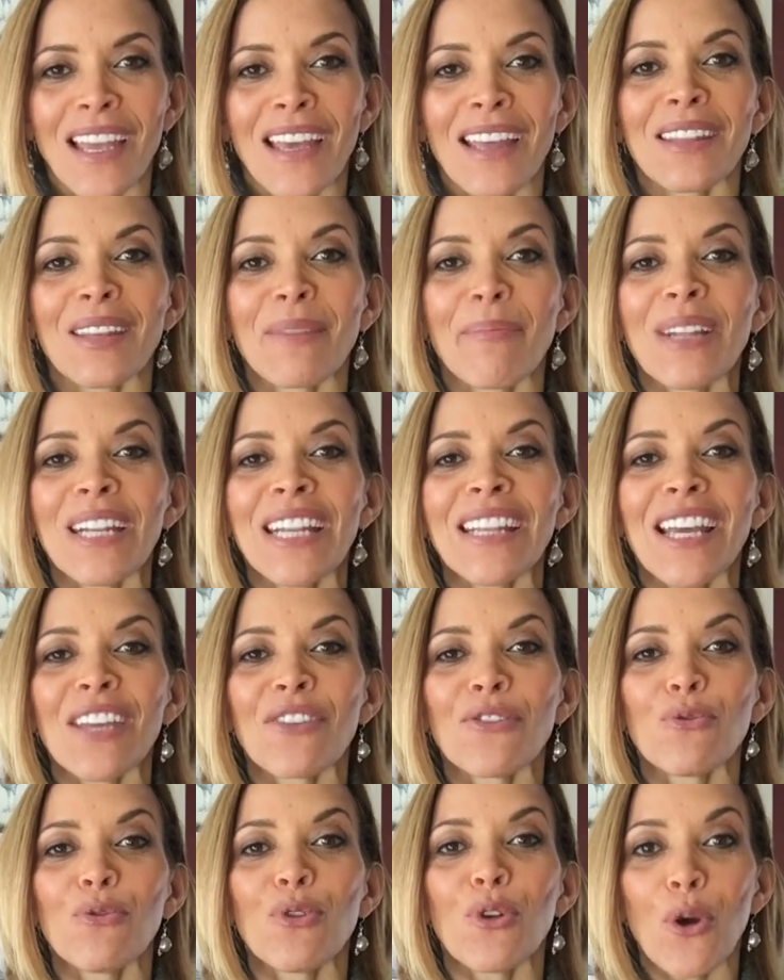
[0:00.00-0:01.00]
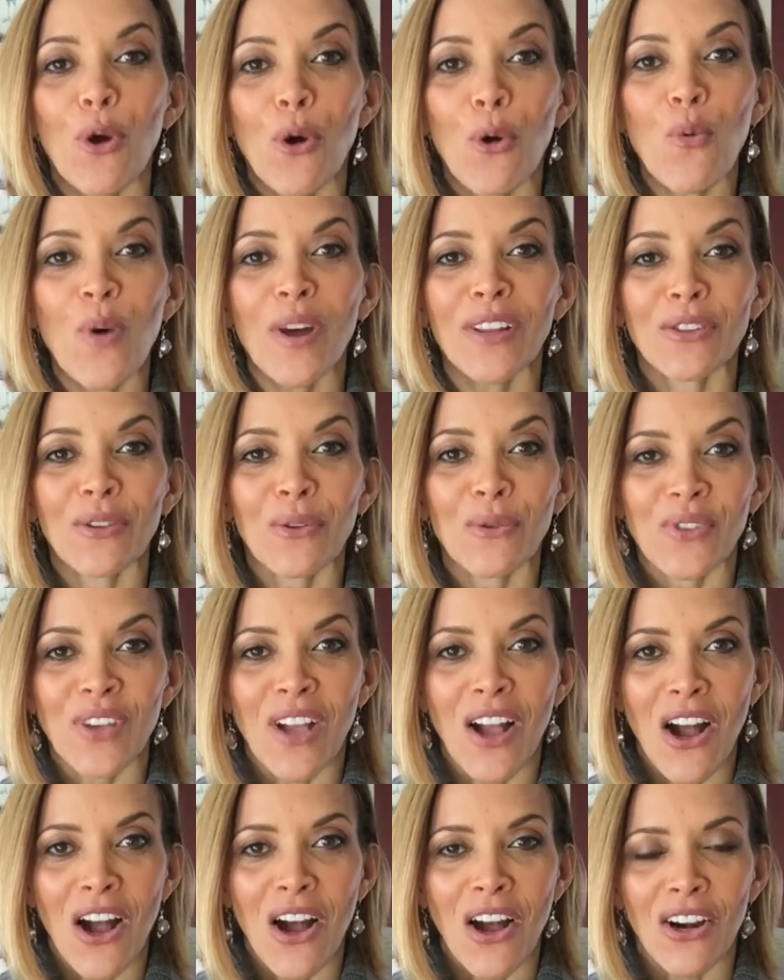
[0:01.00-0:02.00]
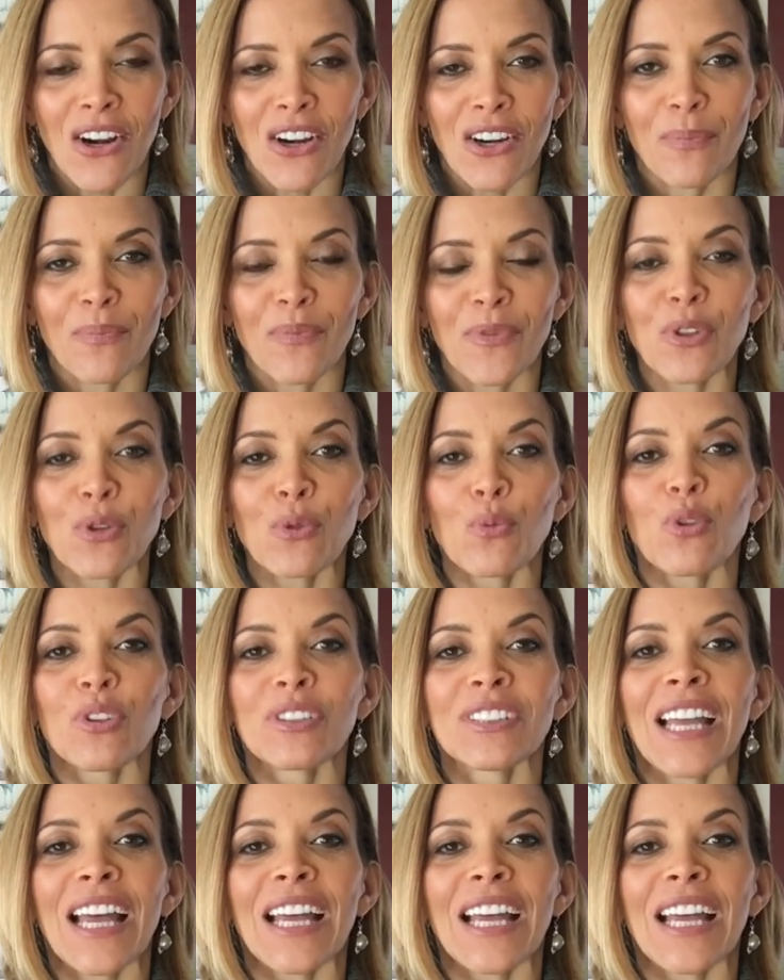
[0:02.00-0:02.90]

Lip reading: The minute that you know what those are, you will